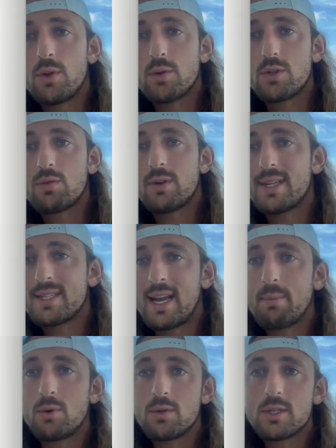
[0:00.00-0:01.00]
those three
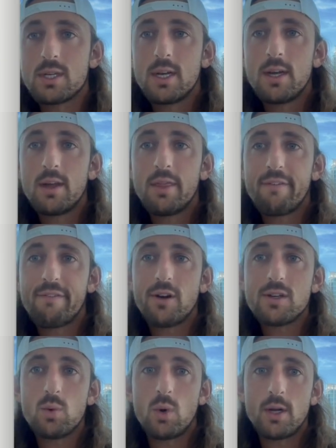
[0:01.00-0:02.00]
examples. The
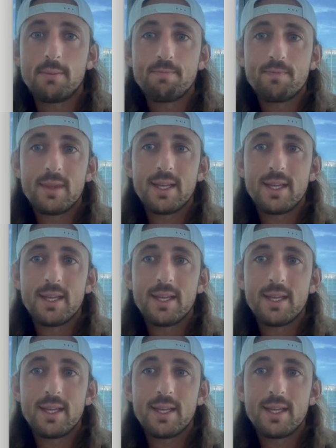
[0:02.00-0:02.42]
first one